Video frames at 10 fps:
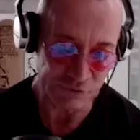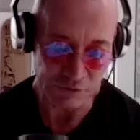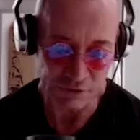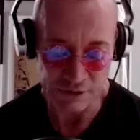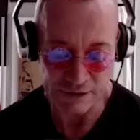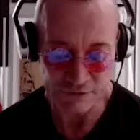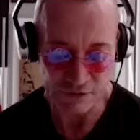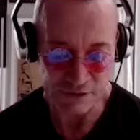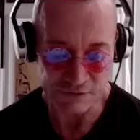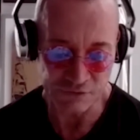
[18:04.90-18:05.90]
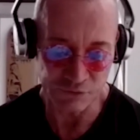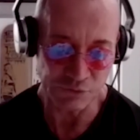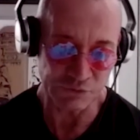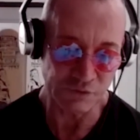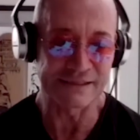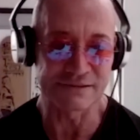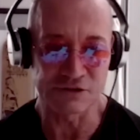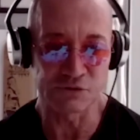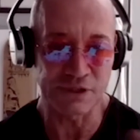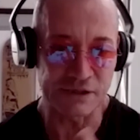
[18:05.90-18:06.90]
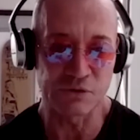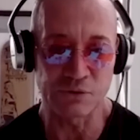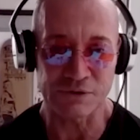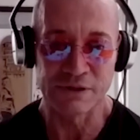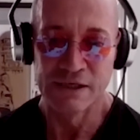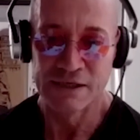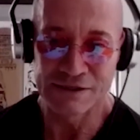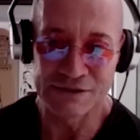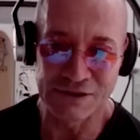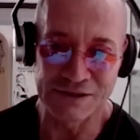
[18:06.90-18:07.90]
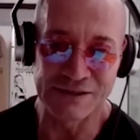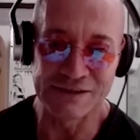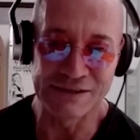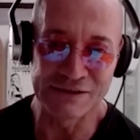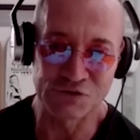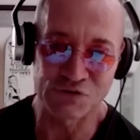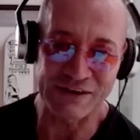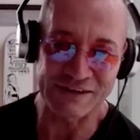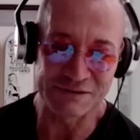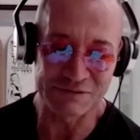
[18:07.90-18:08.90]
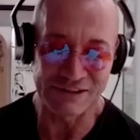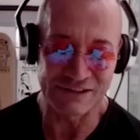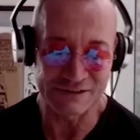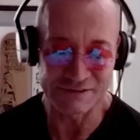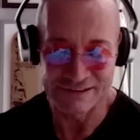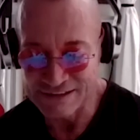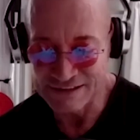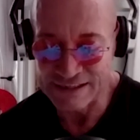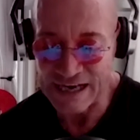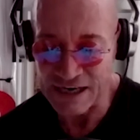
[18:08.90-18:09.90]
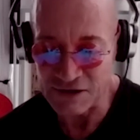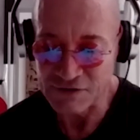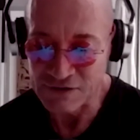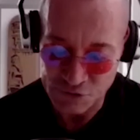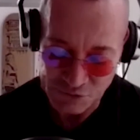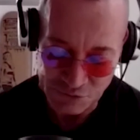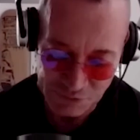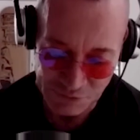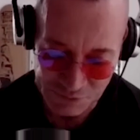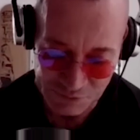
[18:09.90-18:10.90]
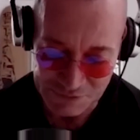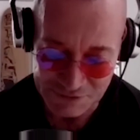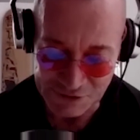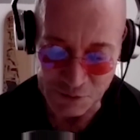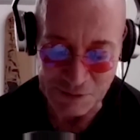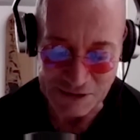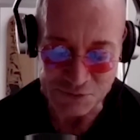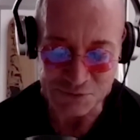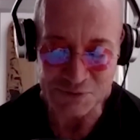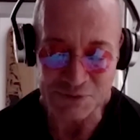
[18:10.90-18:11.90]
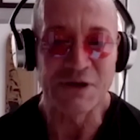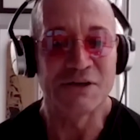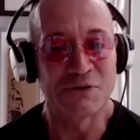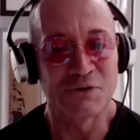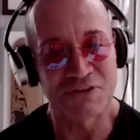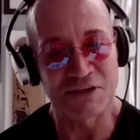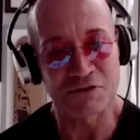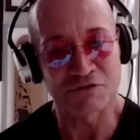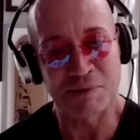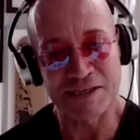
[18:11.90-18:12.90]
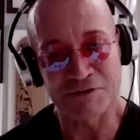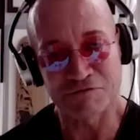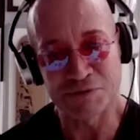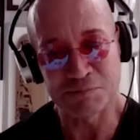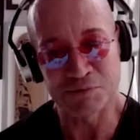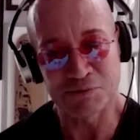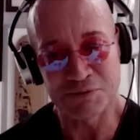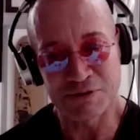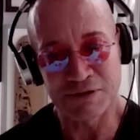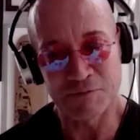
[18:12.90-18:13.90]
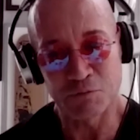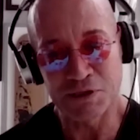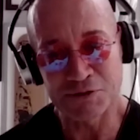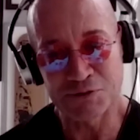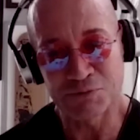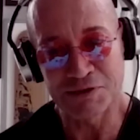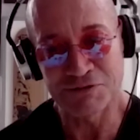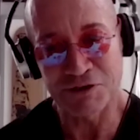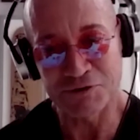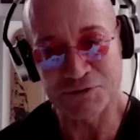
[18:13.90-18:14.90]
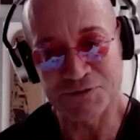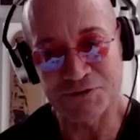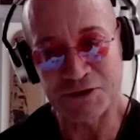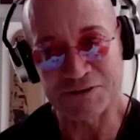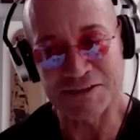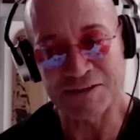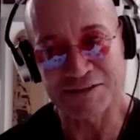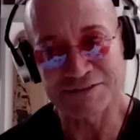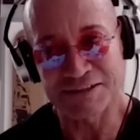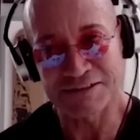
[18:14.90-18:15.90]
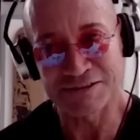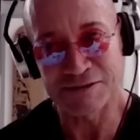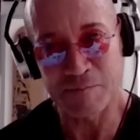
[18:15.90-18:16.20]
So uh, as long as you don't get into that door, it, it, it's fine. Uh, now to go back to uh, the state of mind of people willing to live longer or not, I think that